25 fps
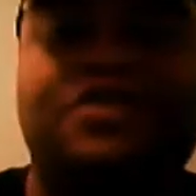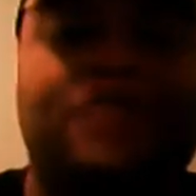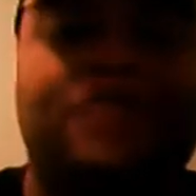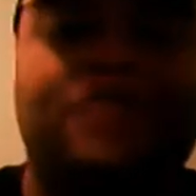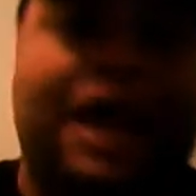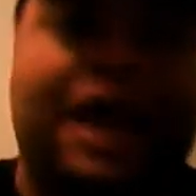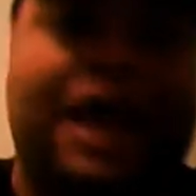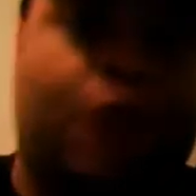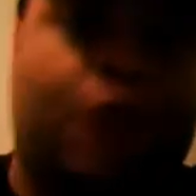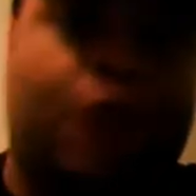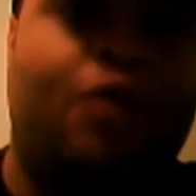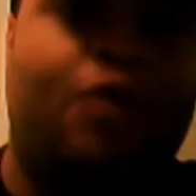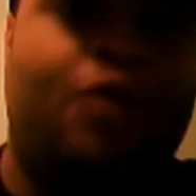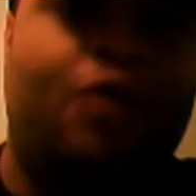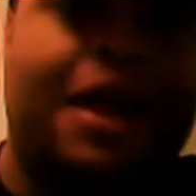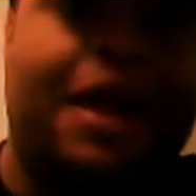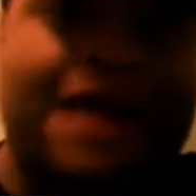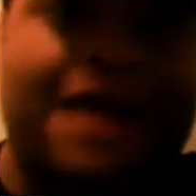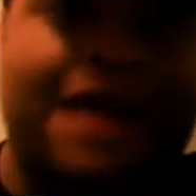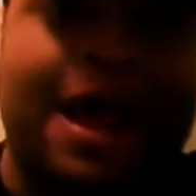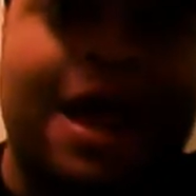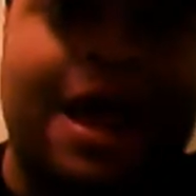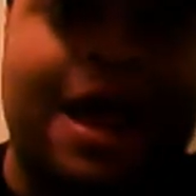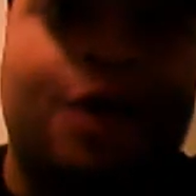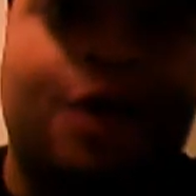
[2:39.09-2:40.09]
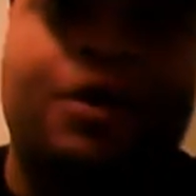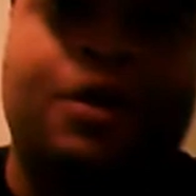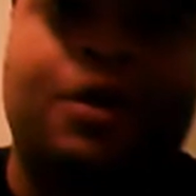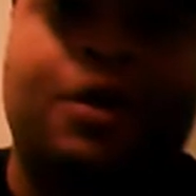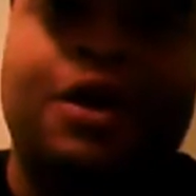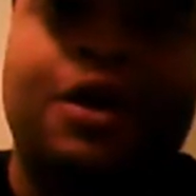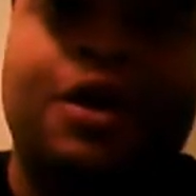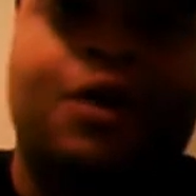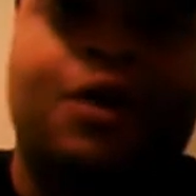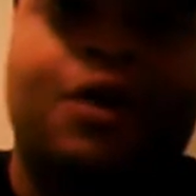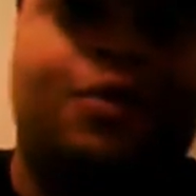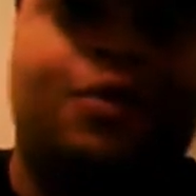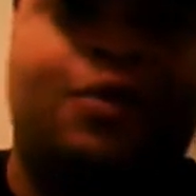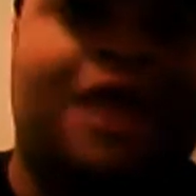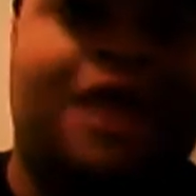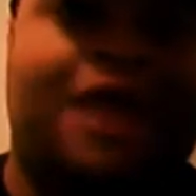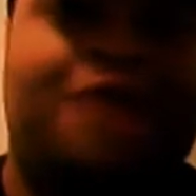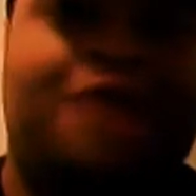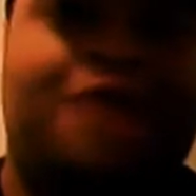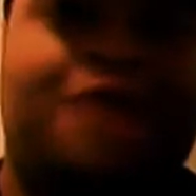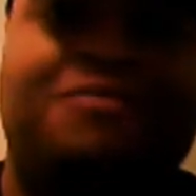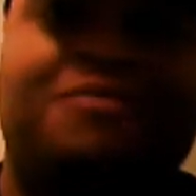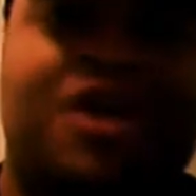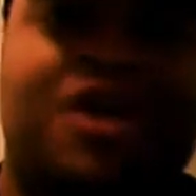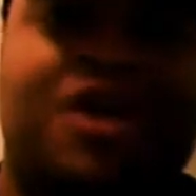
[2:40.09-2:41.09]
like a rundown without
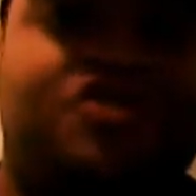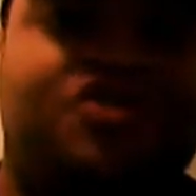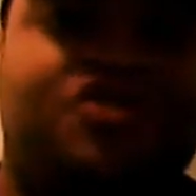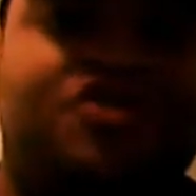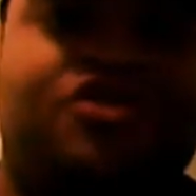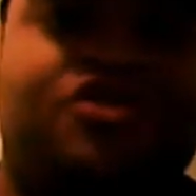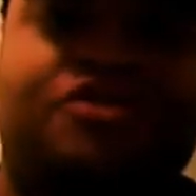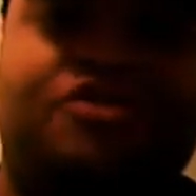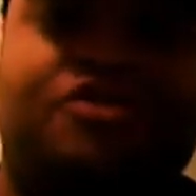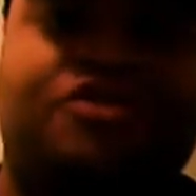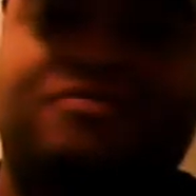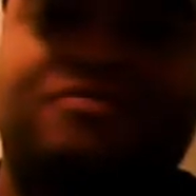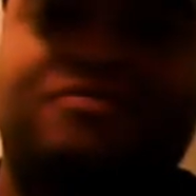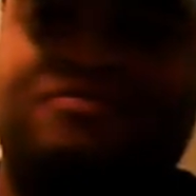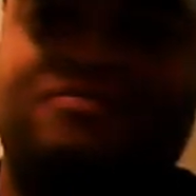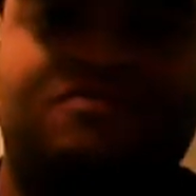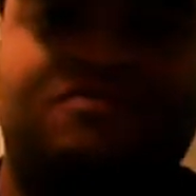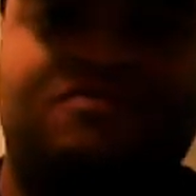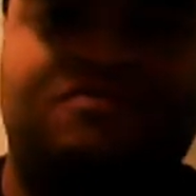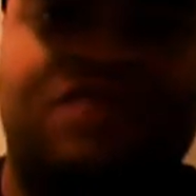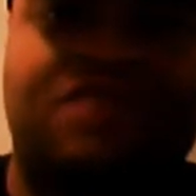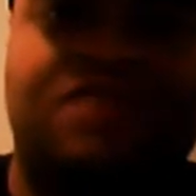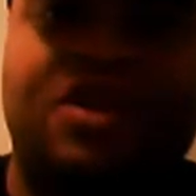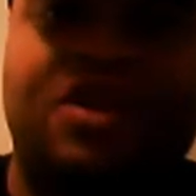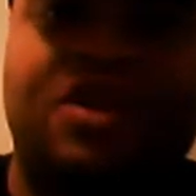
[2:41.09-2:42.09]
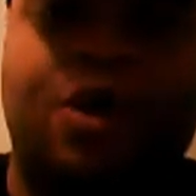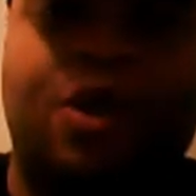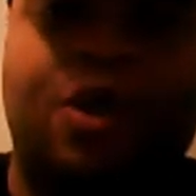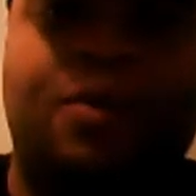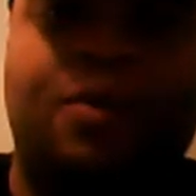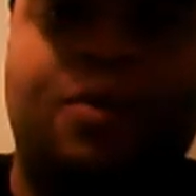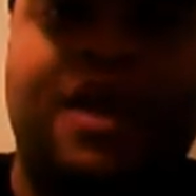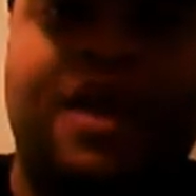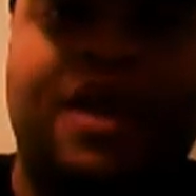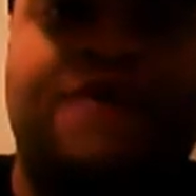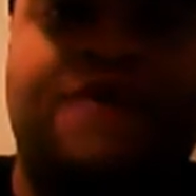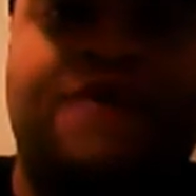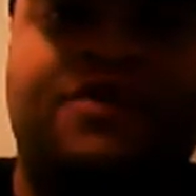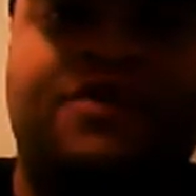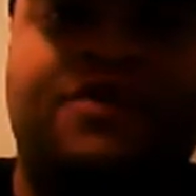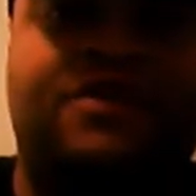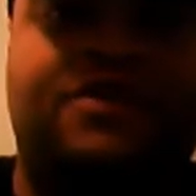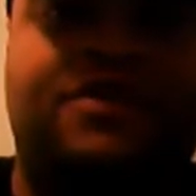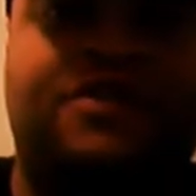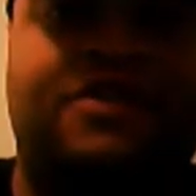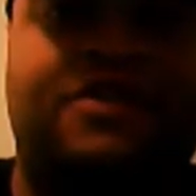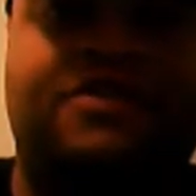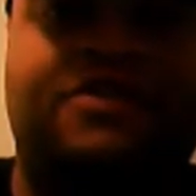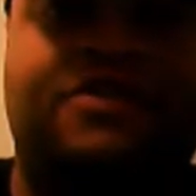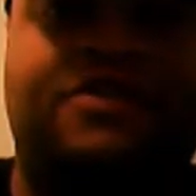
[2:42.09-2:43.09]
much,
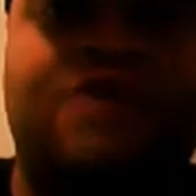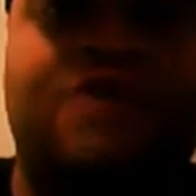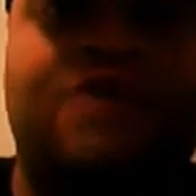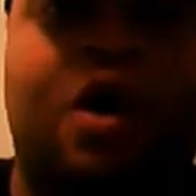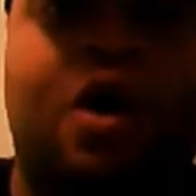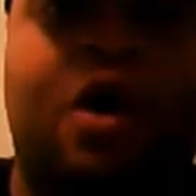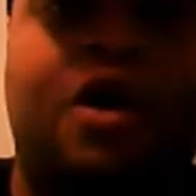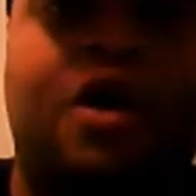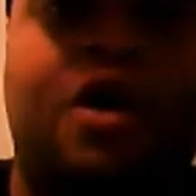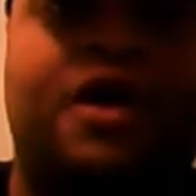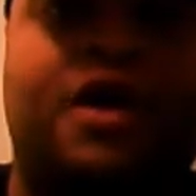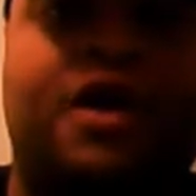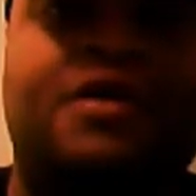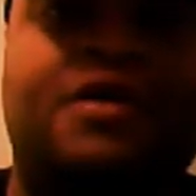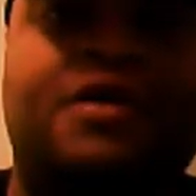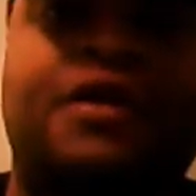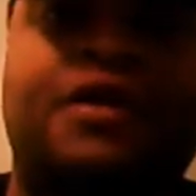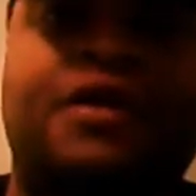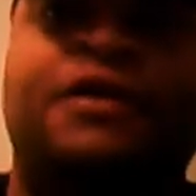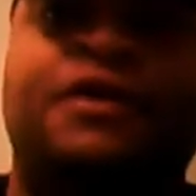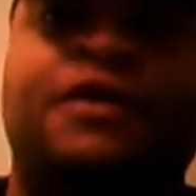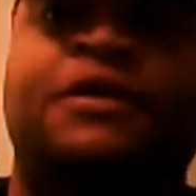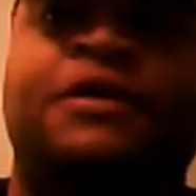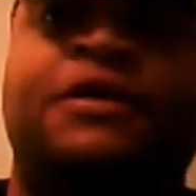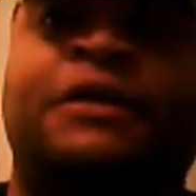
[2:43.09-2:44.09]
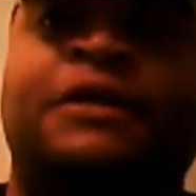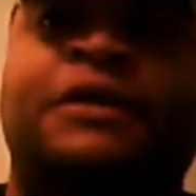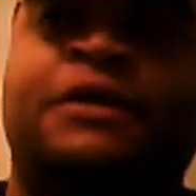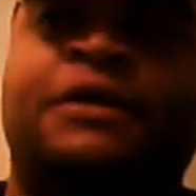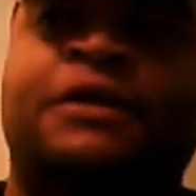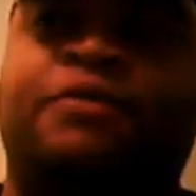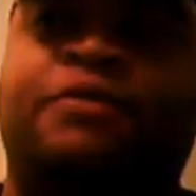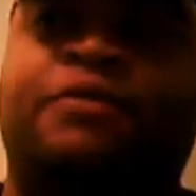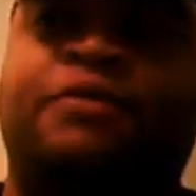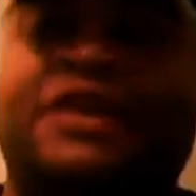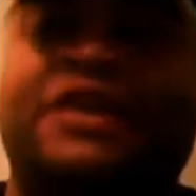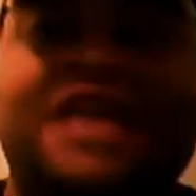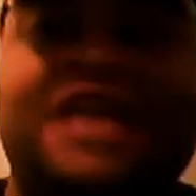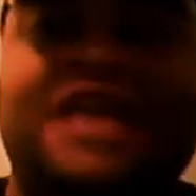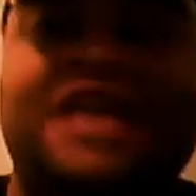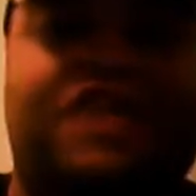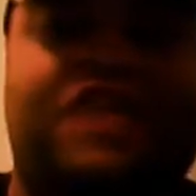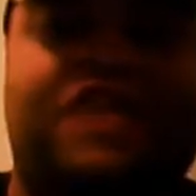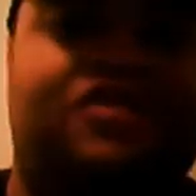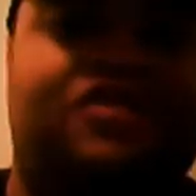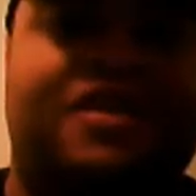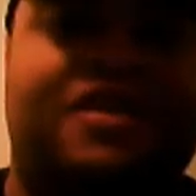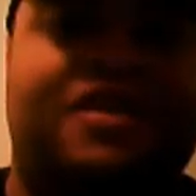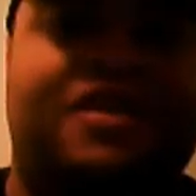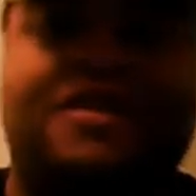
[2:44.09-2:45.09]
emphasis on
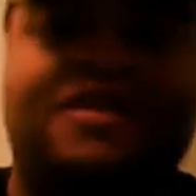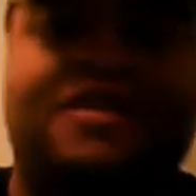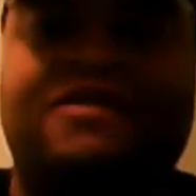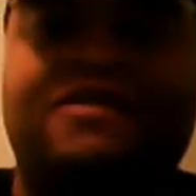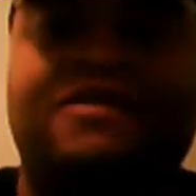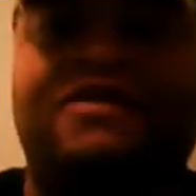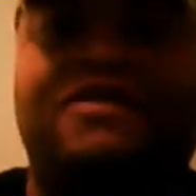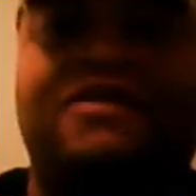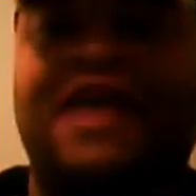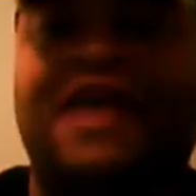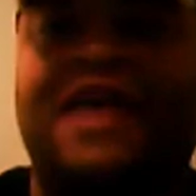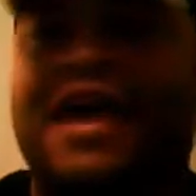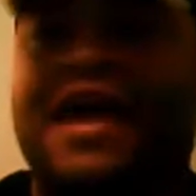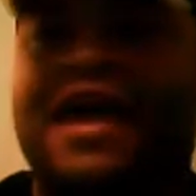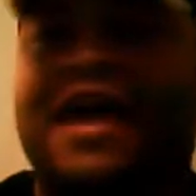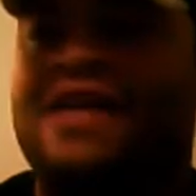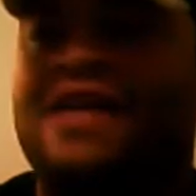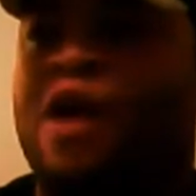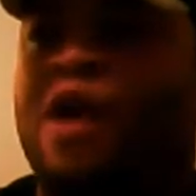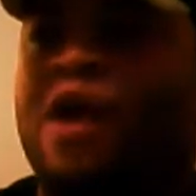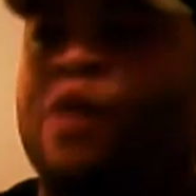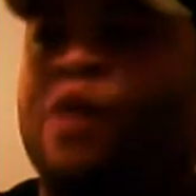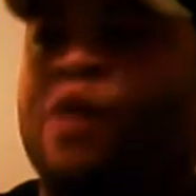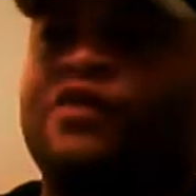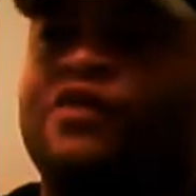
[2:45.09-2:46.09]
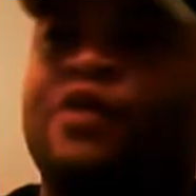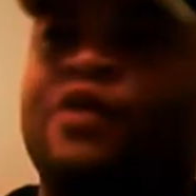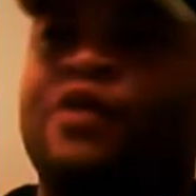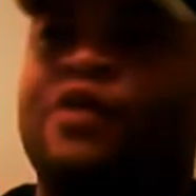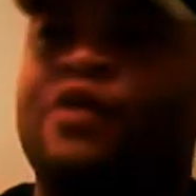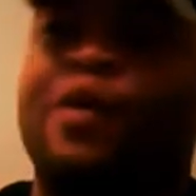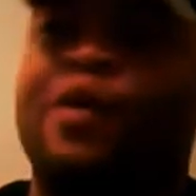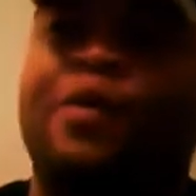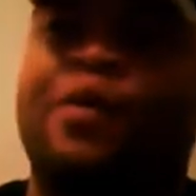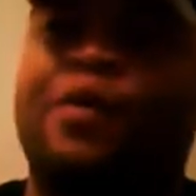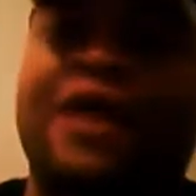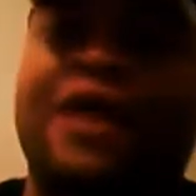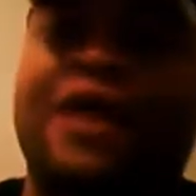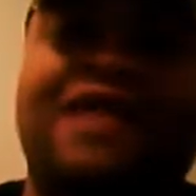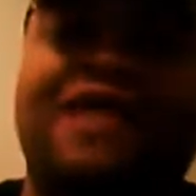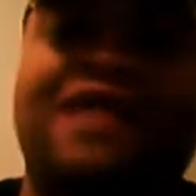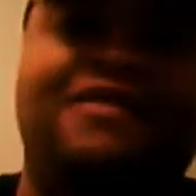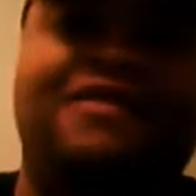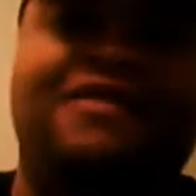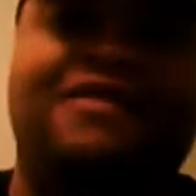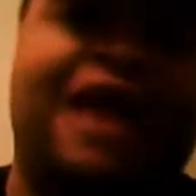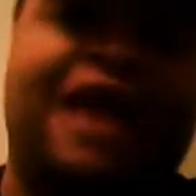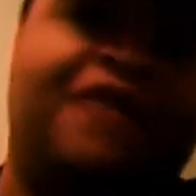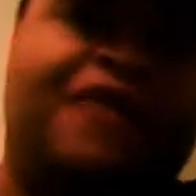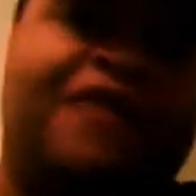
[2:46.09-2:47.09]
predictions and also
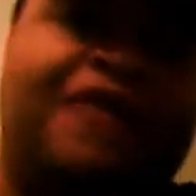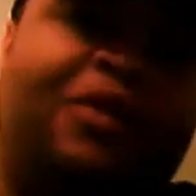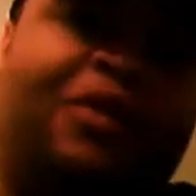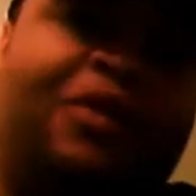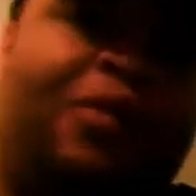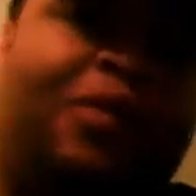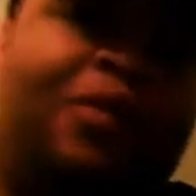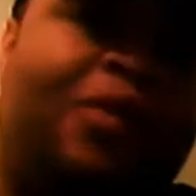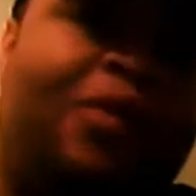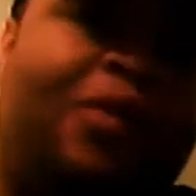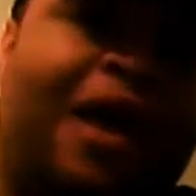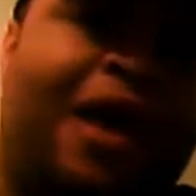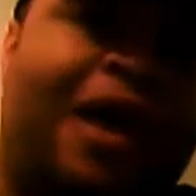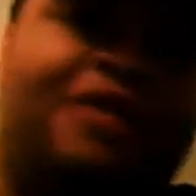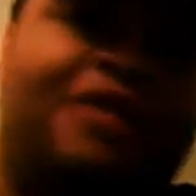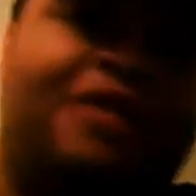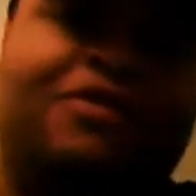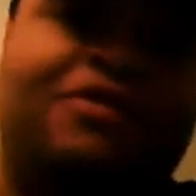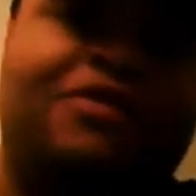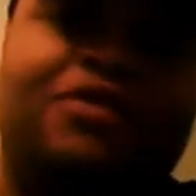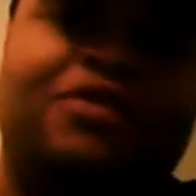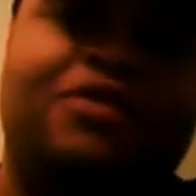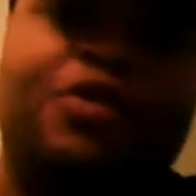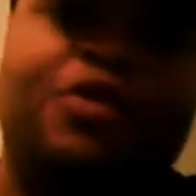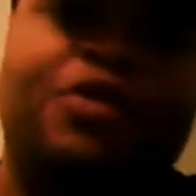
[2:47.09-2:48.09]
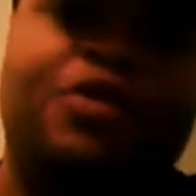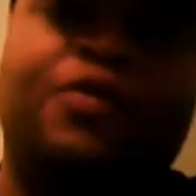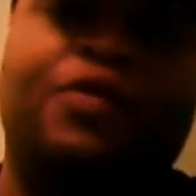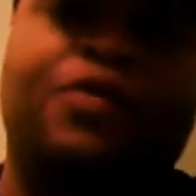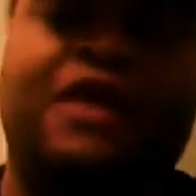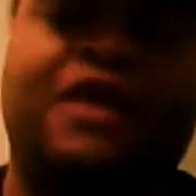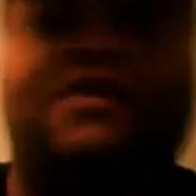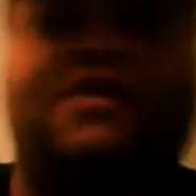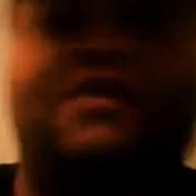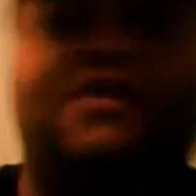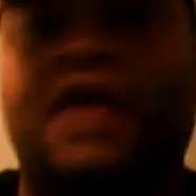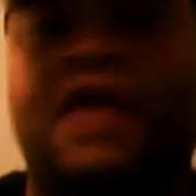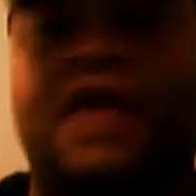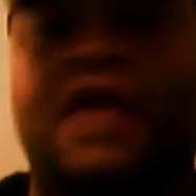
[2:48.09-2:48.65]
insights of what you think is going to